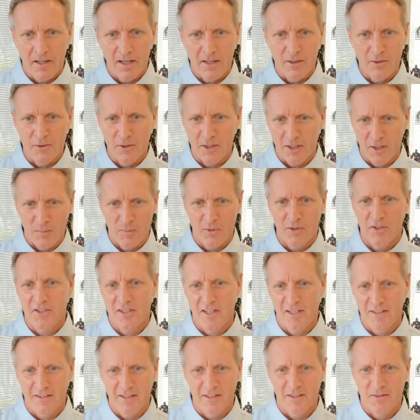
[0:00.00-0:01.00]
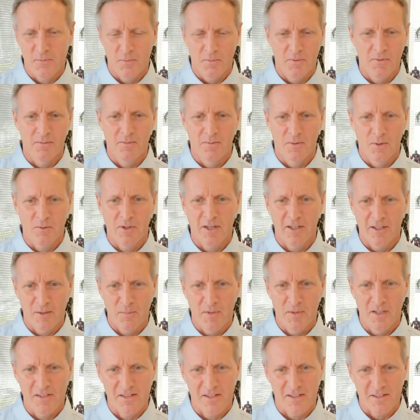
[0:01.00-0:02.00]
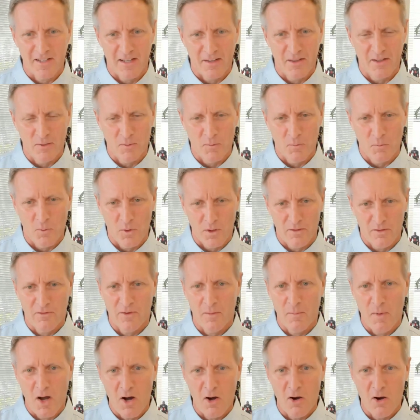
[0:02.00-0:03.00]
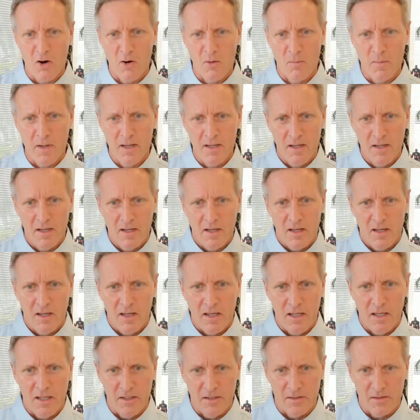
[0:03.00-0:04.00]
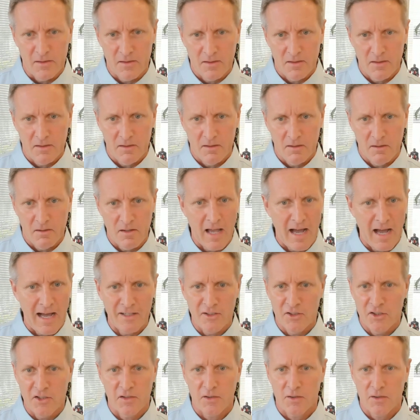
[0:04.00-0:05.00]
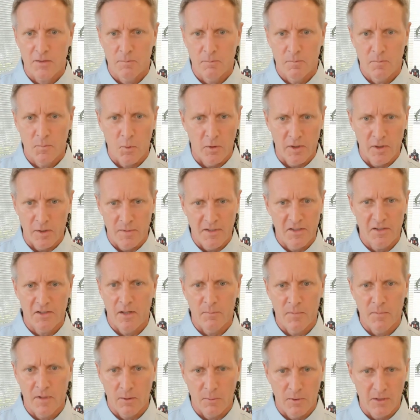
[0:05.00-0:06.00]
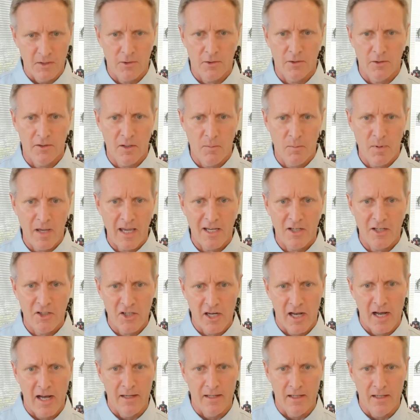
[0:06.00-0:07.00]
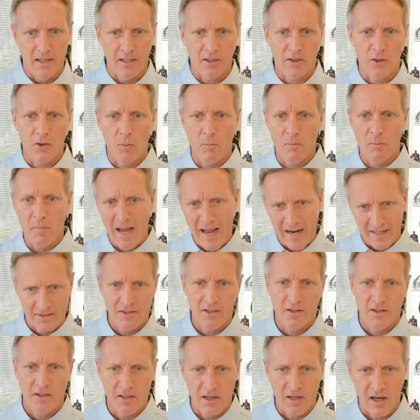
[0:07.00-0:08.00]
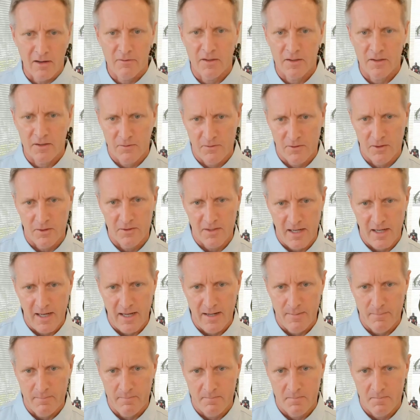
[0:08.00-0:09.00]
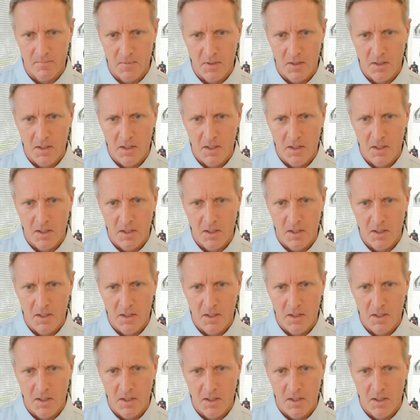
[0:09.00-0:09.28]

and you can appreciate this with running a business, I think work from home is not just going to be something we turn the page on and go back to the office full time.